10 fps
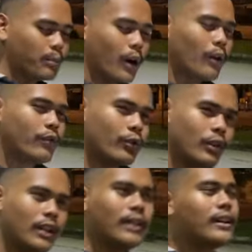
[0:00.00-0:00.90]
powerful
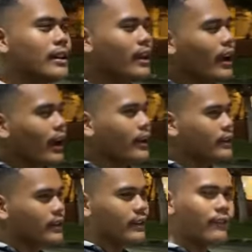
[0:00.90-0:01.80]

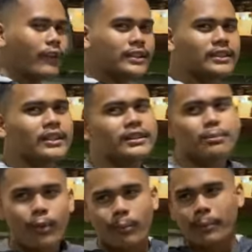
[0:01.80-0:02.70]
and the fastest
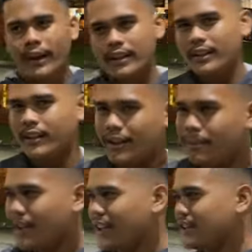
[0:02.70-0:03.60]
moped in
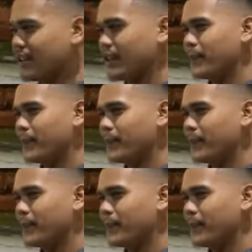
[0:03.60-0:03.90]
Malaysia?